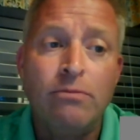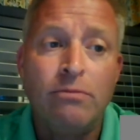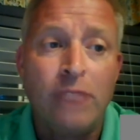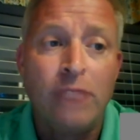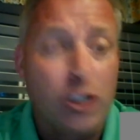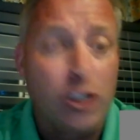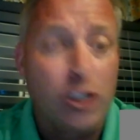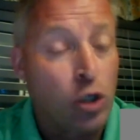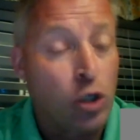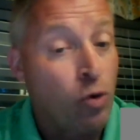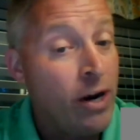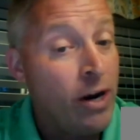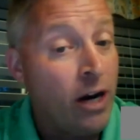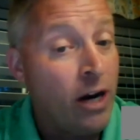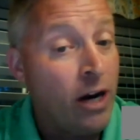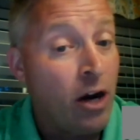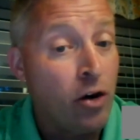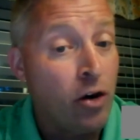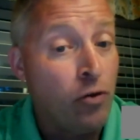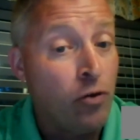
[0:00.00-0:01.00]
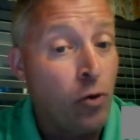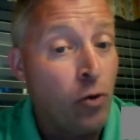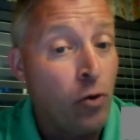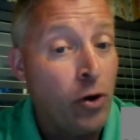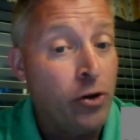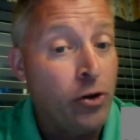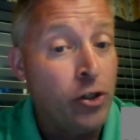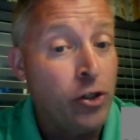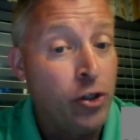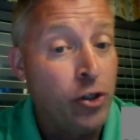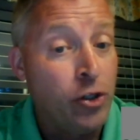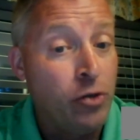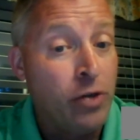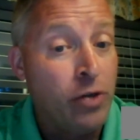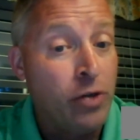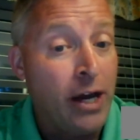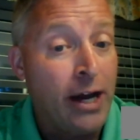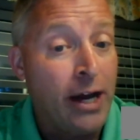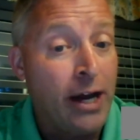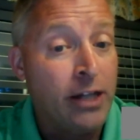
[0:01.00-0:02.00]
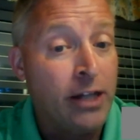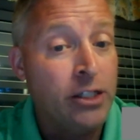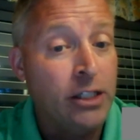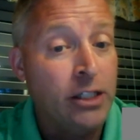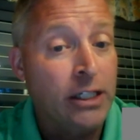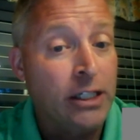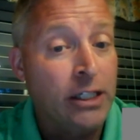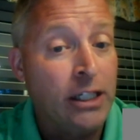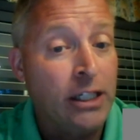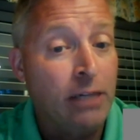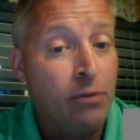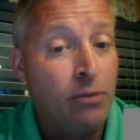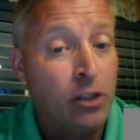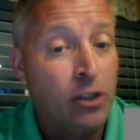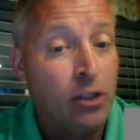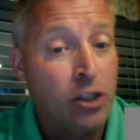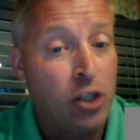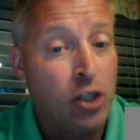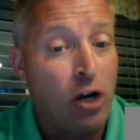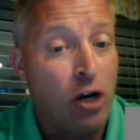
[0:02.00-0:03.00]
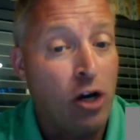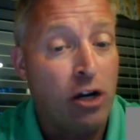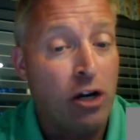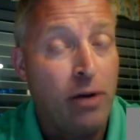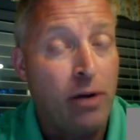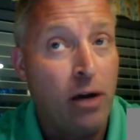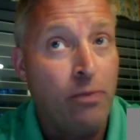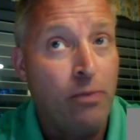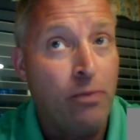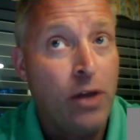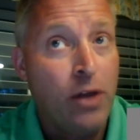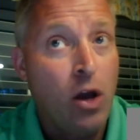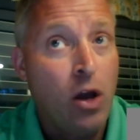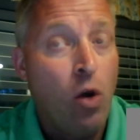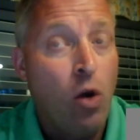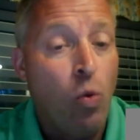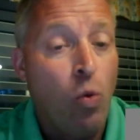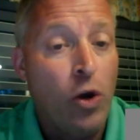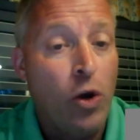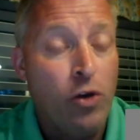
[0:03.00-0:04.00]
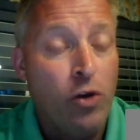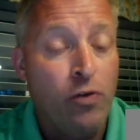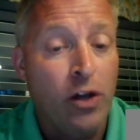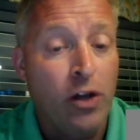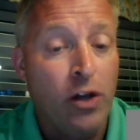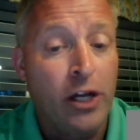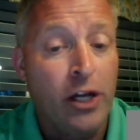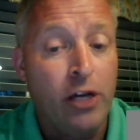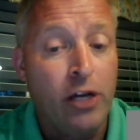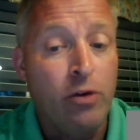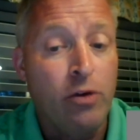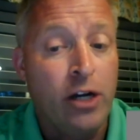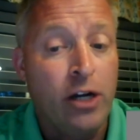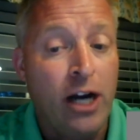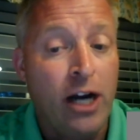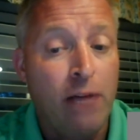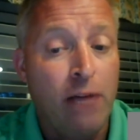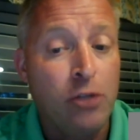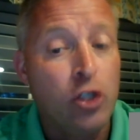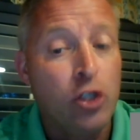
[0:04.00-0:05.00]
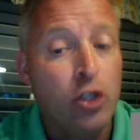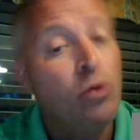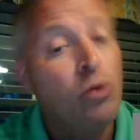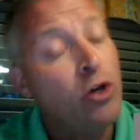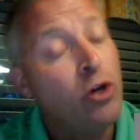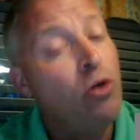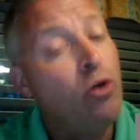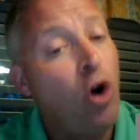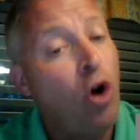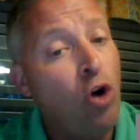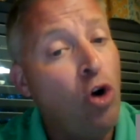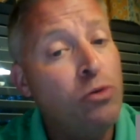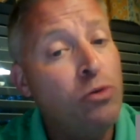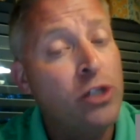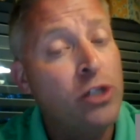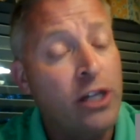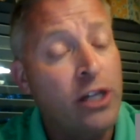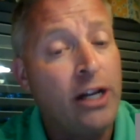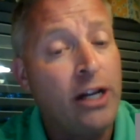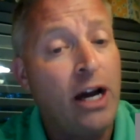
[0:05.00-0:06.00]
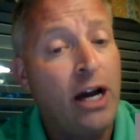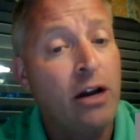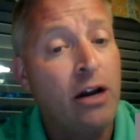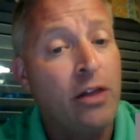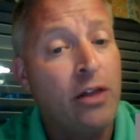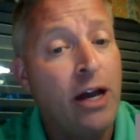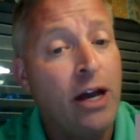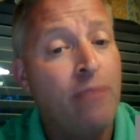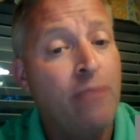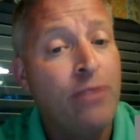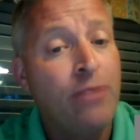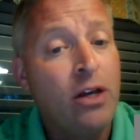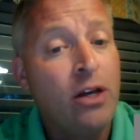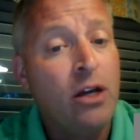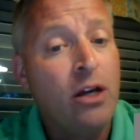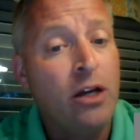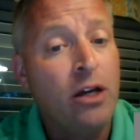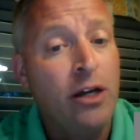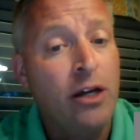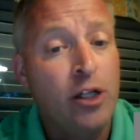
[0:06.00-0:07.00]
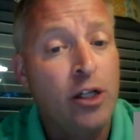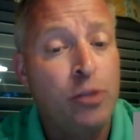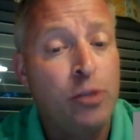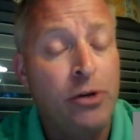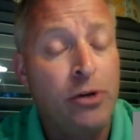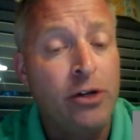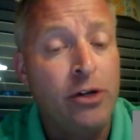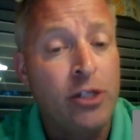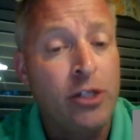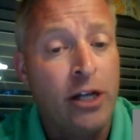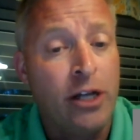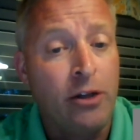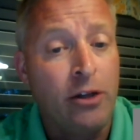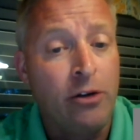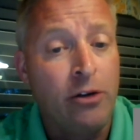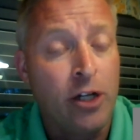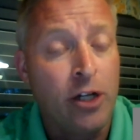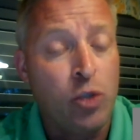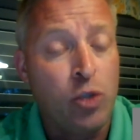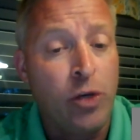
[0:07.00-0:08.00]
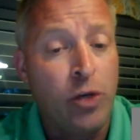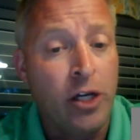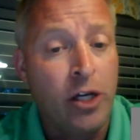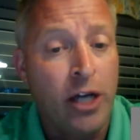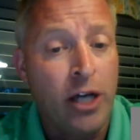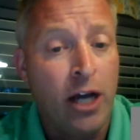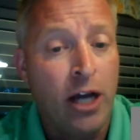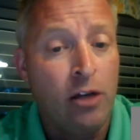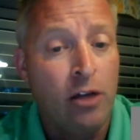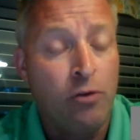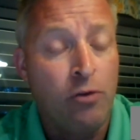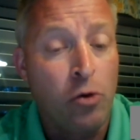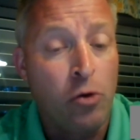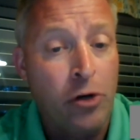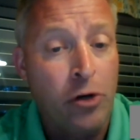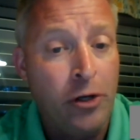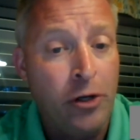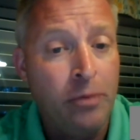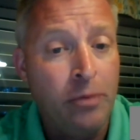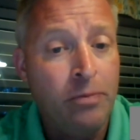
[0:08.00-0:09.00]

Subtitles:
That's a great honor for you to do that. But talk about what you felt like you accomplished and what you hope to get out of that experience out there next week in California.